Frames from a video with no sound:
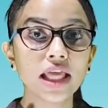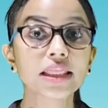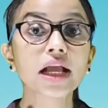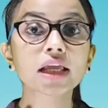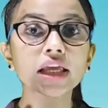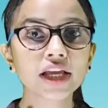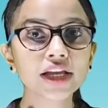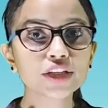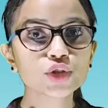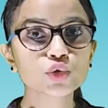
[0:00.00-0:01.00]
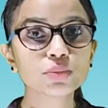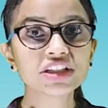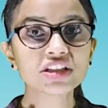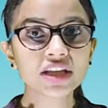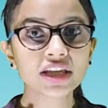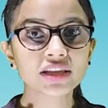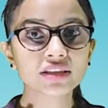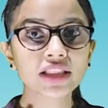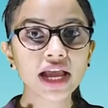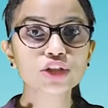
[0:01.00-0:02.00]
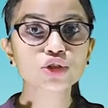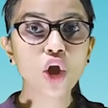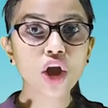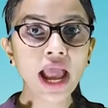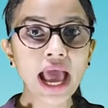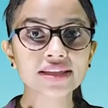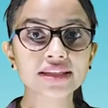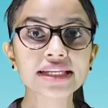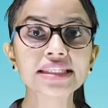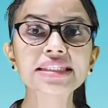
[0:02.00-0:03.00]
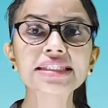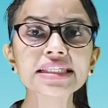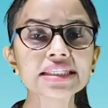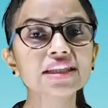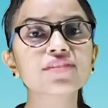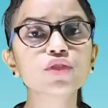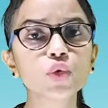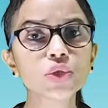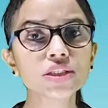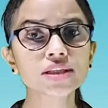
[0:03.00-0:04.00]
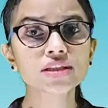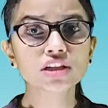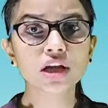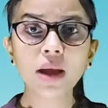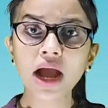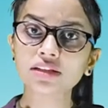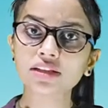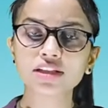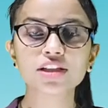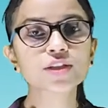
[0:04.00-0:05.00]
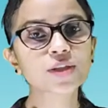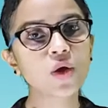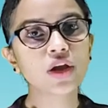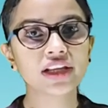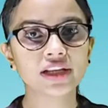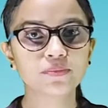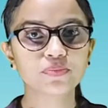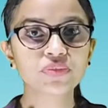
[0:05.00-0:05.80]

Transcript: The care is to be taken that stock has an extensive root system under the soil.